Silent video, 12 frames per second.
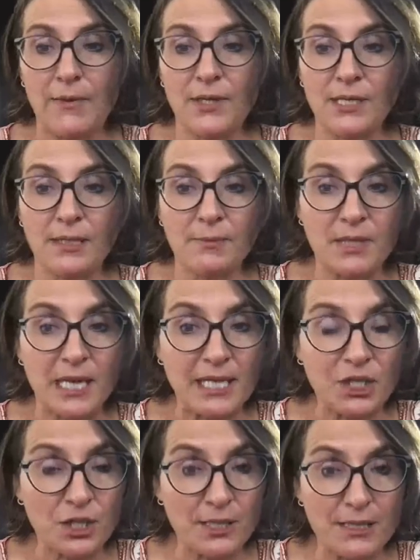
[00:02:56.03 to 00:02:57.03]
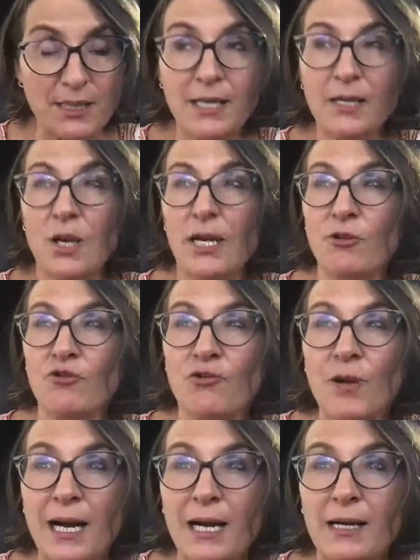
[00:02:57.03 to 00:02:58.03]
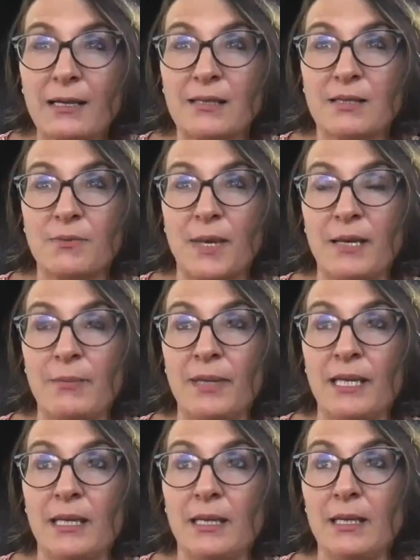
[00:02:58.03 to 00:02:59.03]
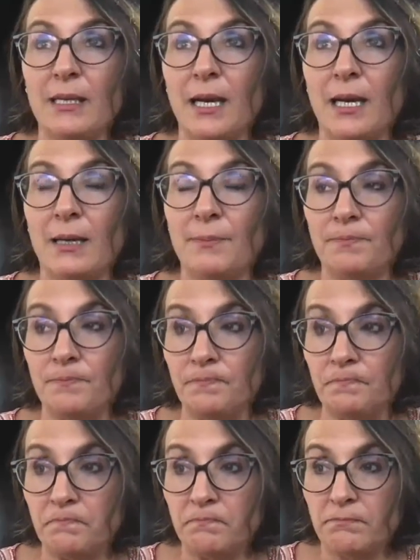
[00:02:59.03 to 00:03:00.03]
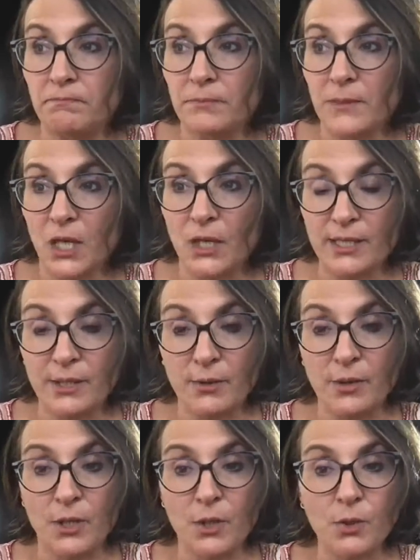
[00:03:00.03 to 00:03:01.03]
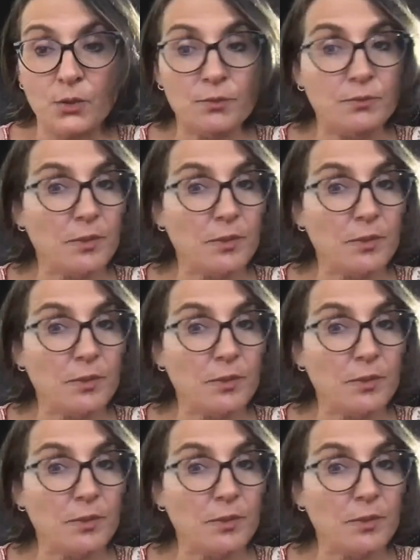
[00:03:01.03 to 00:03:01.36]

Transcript: The temptations there, like drugs, maybe, I don't know,